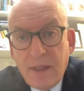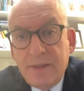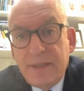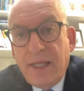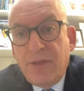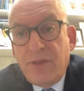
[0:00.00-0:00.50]

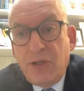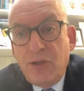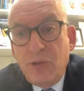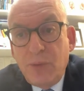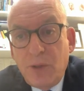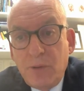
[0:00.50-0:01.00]

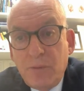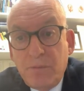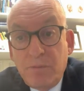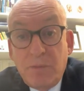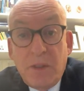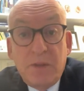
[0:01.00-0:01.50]
Xanthohumol
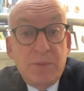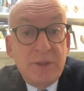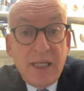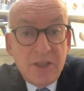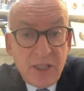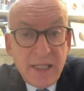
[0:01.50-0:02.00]
is
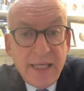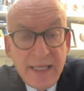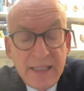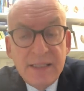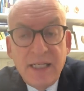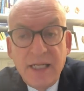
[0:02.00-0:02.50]
potentially
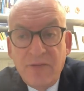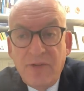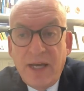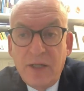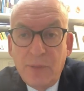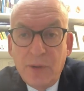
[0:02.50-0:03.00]
easily
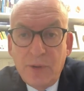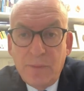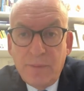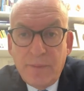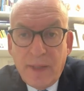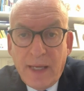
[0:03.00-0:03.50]
available
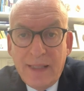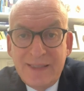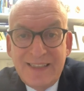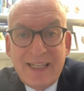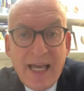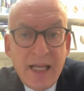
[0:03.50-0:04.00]
and
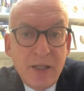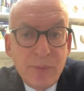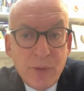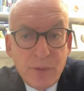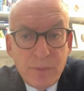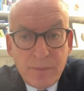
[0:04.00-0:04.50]

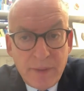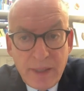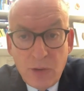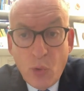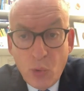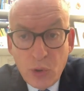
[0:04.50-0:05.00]
scalable
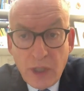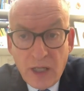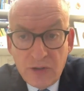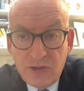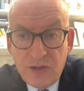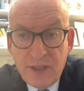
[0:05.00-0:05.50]
in all
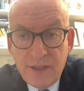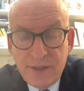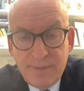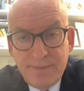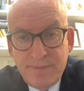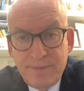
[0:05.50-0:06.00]
countries.
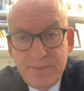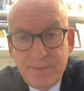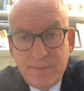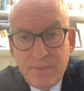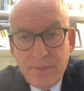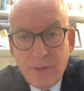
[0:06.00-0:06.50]

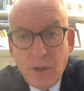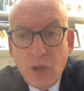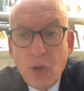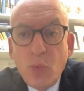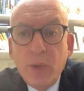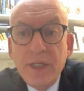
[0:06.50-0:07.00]

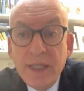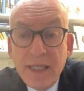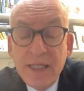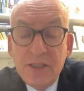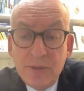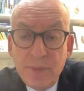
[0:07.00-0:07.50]
We
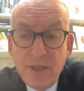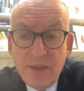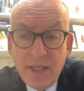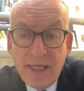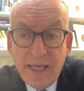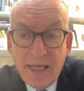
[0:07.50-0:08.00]
need to be
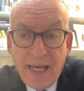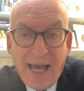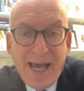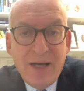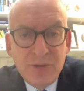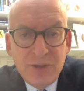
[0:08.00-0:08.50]
thinking
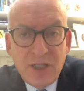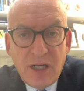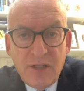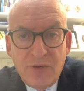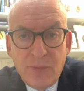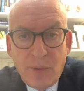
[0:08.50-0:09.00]

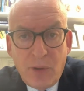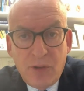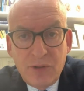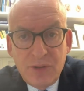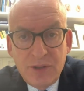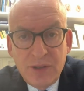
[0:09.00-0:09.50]
outside of the
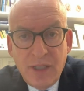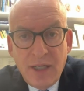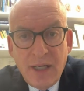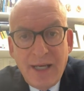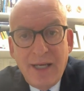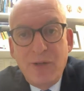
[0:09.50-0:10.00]
box
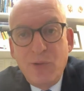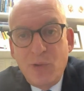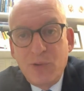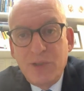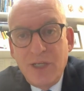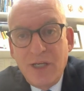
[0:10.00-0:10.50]
in
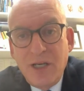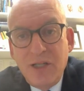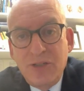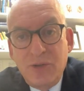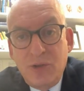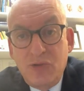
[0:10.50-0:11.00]
order
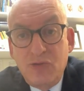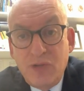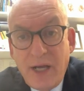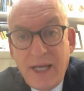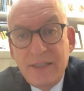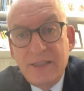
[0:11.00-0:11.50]
to
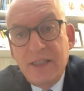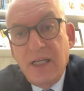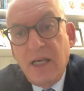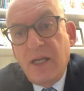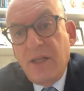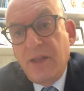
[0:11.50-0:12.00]
address
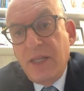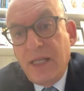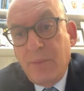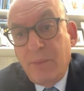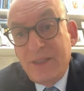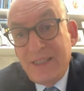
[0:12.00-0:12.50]

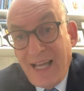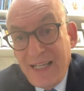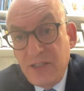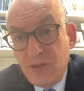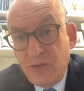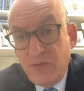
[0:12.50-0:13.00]
the
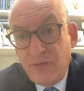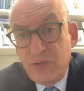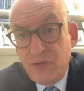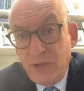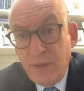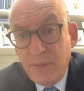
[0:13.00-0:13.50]
potential for
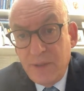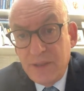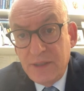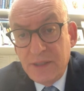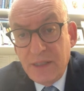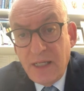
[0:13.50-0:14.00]
treatments